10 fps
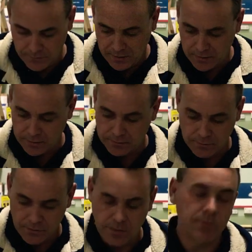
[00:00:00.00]
Now,
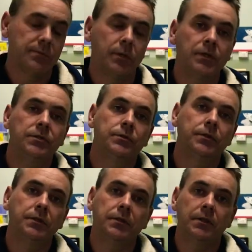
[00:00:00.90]
cheapest way to
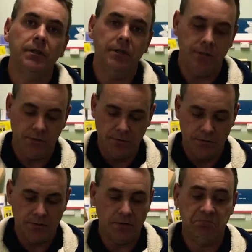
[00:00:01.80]
do it is
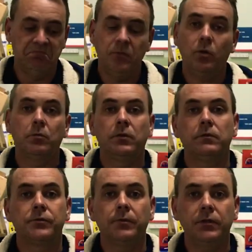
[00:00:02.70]
just a normal
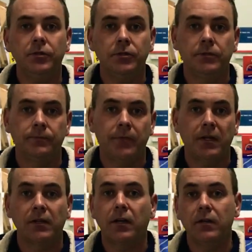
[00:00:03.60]
little switch.
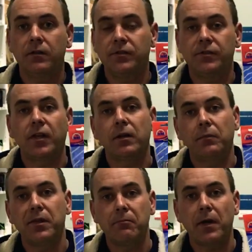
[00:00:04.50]
Okay, this is going to
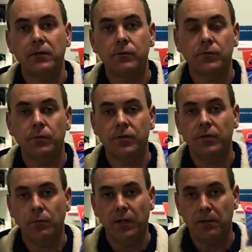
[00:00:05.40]
be your manual
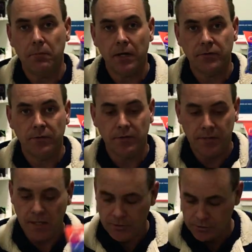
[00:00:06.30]
switch that we're going to mount on the
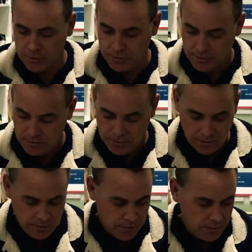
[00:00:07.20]
dash.
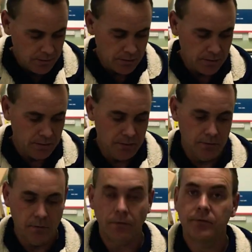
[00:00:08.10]
Okay,
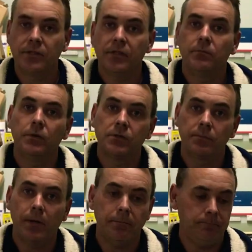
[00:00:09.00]
obviously your
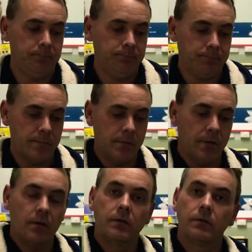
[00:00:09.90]
bilge pump,
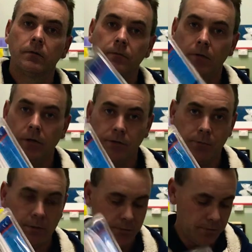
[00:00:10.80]
plate
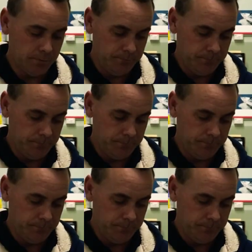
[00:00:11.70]
switch.